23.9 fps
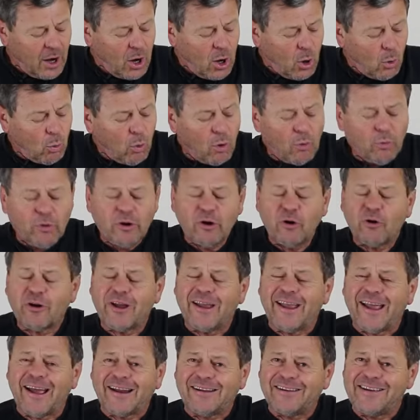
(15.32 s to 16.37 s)
What we're
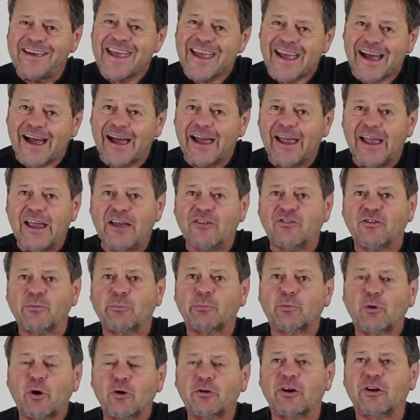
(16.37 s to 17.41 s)
looking at here is a
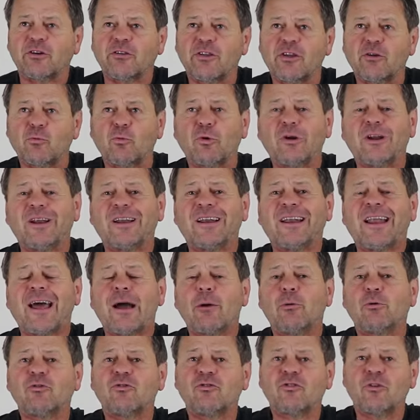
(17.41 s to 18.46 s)
product that will
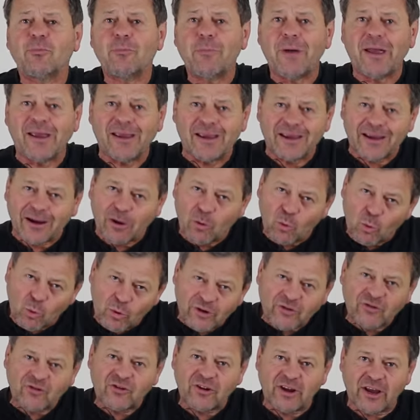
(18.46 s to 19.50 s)
allow us to make
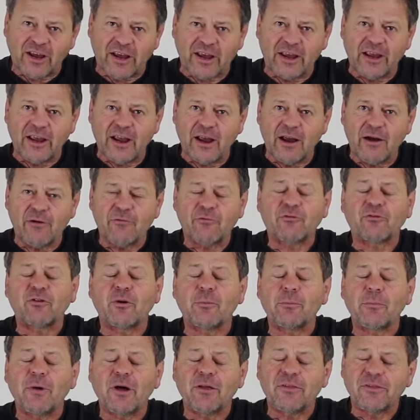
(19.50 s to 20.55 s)
whiskey
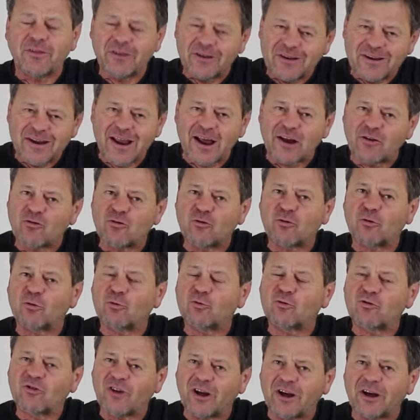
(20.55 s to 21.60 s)
from the natural
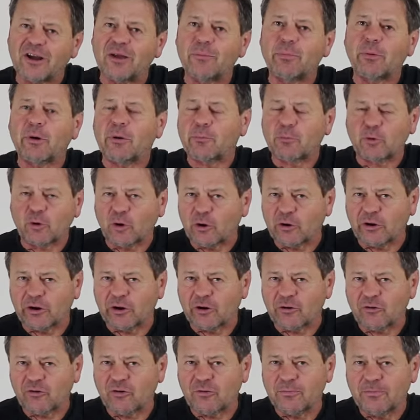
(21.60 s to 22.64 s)
type
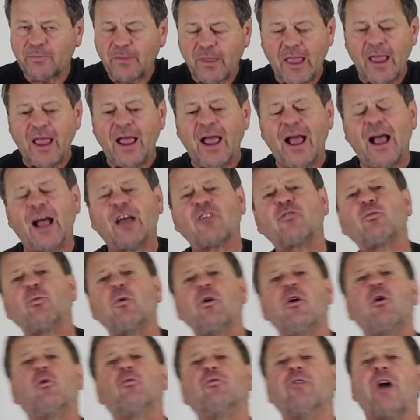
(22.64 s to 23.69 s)
product. As we
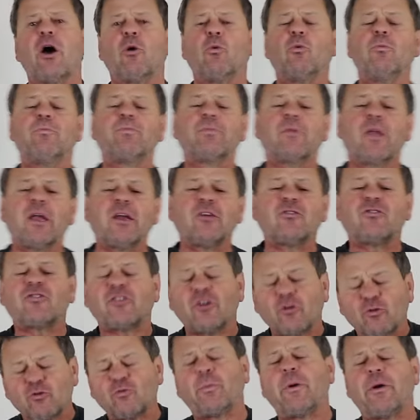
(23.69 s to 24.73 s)
all know,
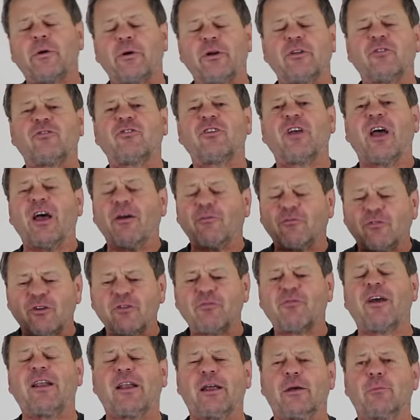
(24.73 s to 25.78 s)
Still Spirits have
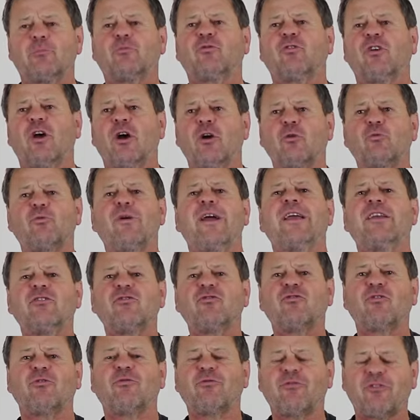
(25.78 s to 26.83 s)
developed a range
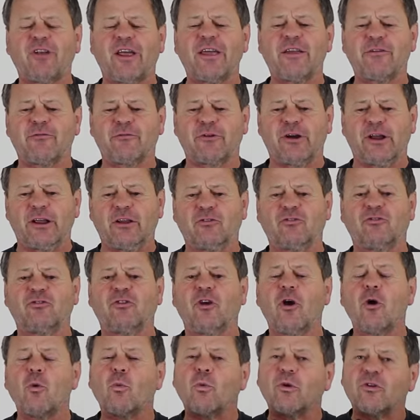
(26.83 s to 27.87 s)
of flavourings
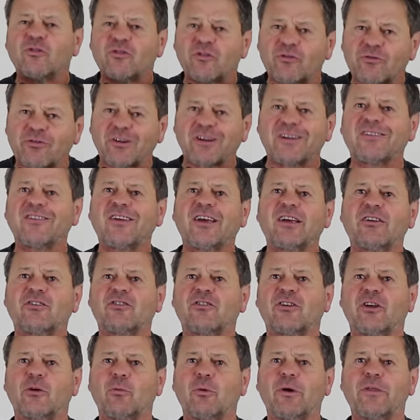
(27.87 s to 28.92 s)
which are
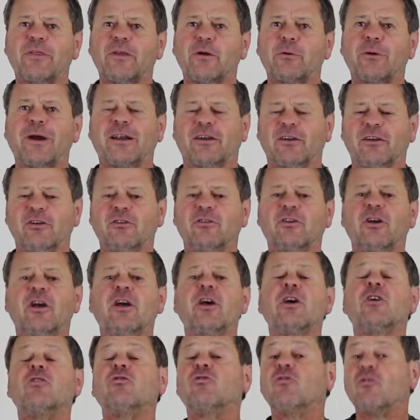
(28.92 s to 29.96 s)
fantastic when they're added
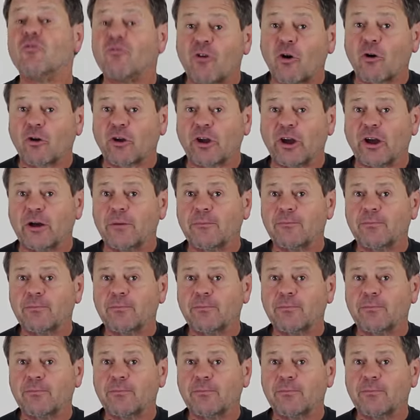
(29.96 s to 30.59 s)
to vodka,